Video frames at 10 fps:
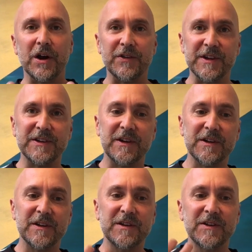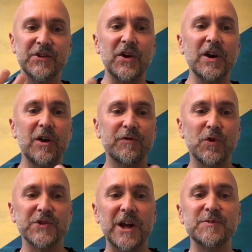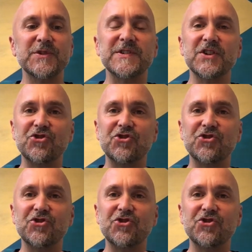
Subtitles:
and the tongue, of course, helps to